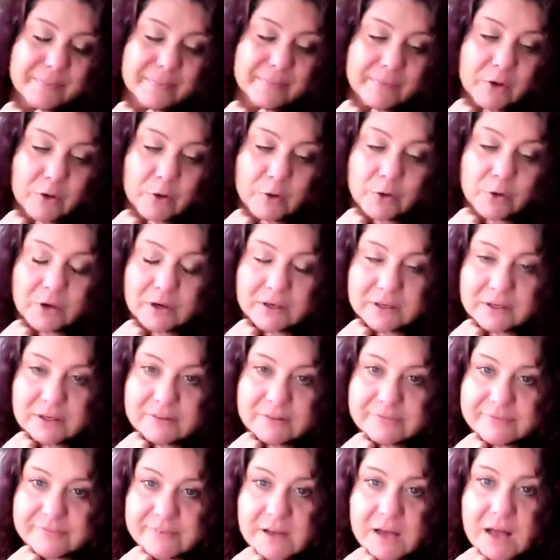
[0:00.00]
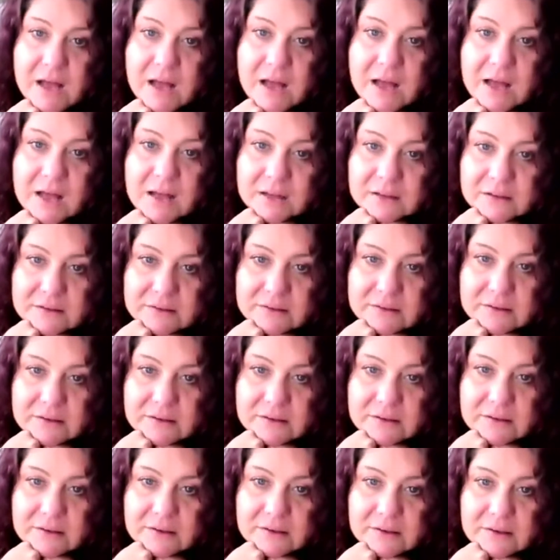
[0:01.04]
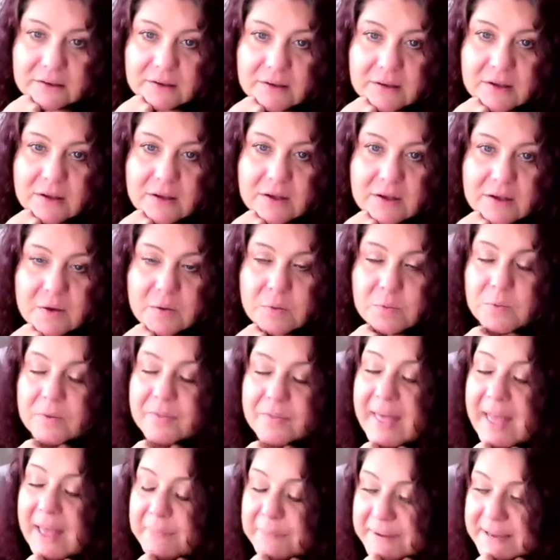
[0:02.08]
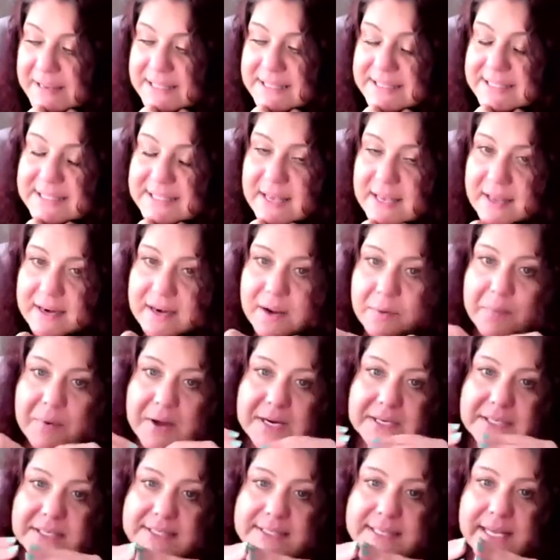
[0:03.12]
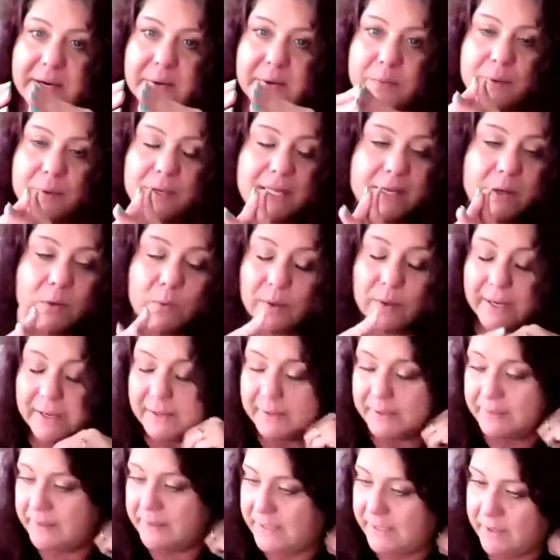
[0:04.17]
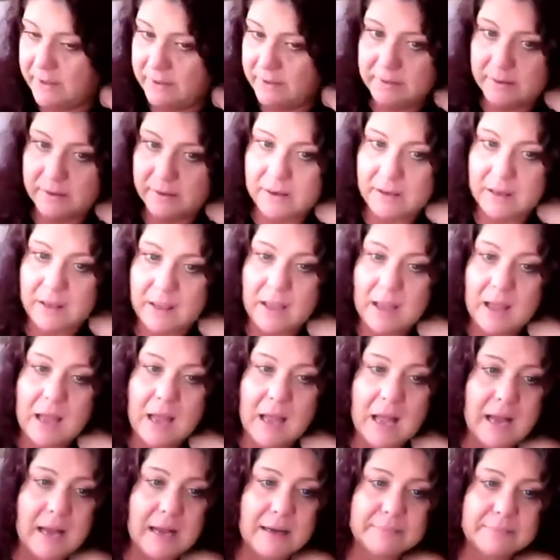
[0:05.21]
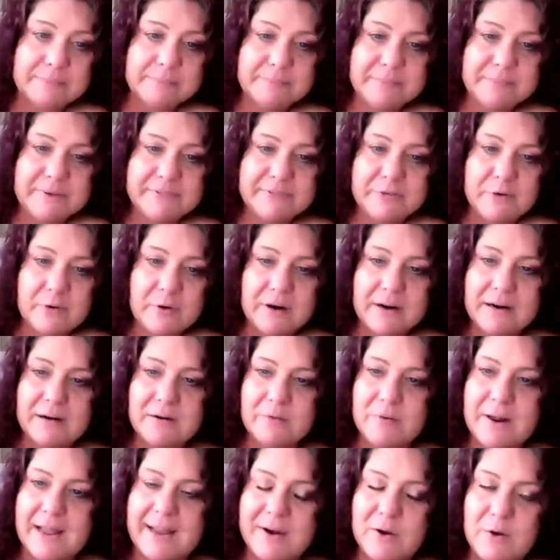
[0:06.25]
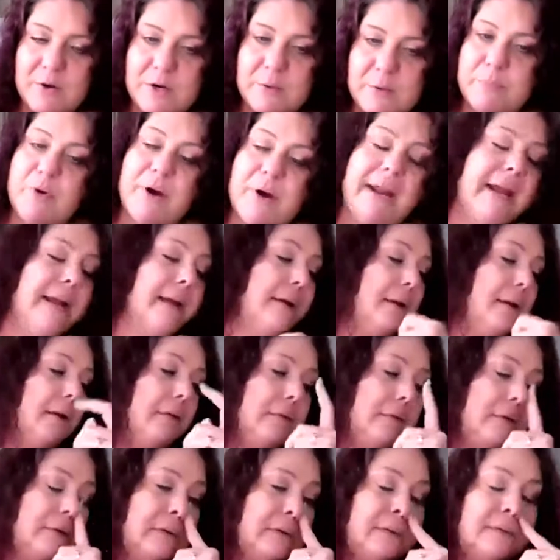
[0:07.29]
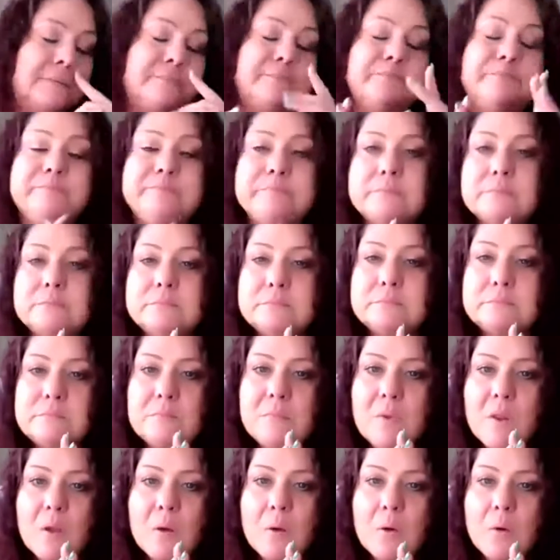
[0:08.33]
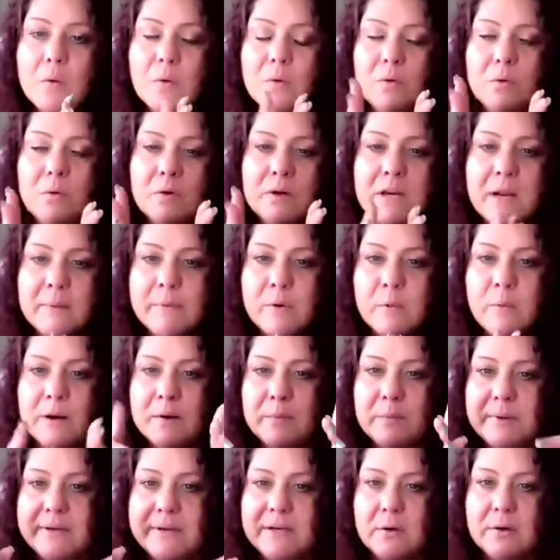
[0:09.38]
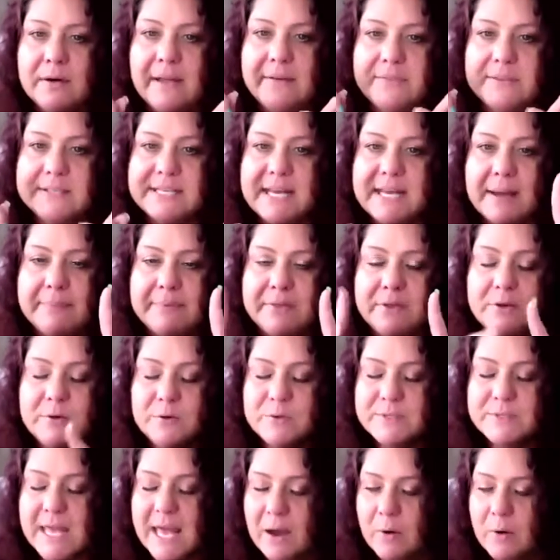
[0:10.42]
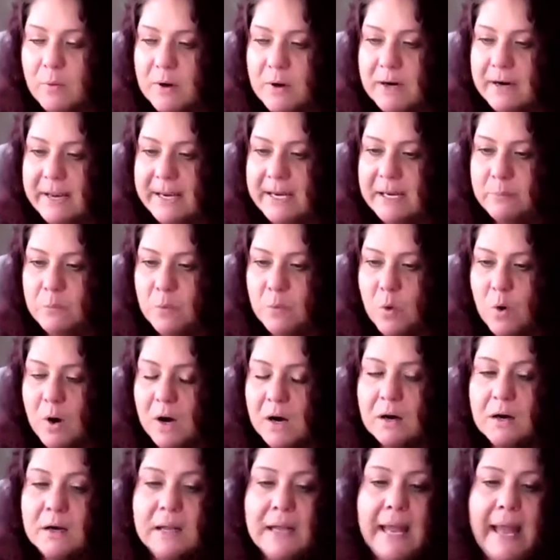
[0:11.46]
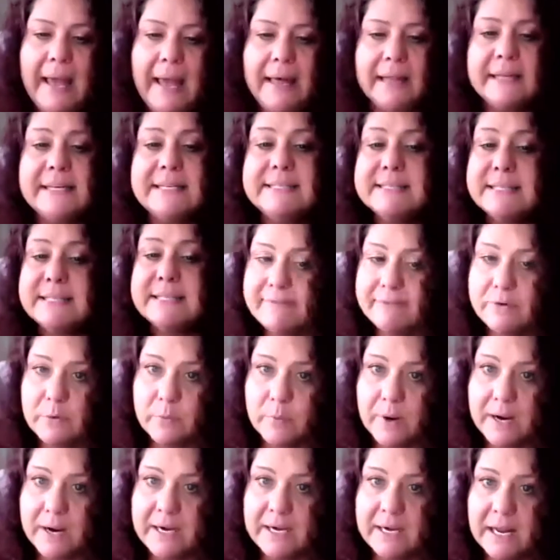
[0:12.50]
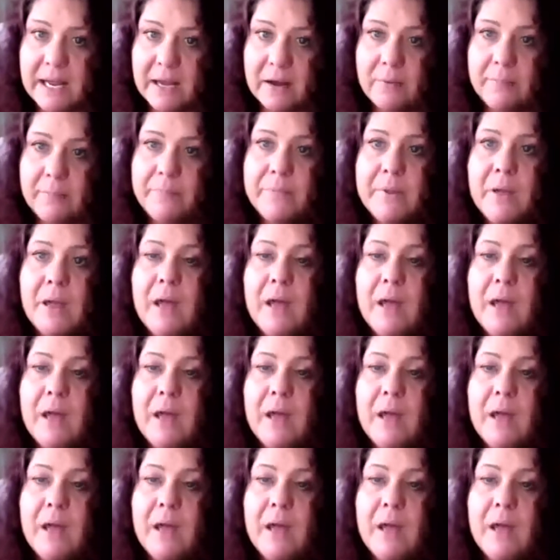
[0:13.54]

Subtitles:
Beautiful. With that being said, I wanted to say really quick here, before I go to break. Number one, we don't have the top of the news hour anymore, at least not for right now.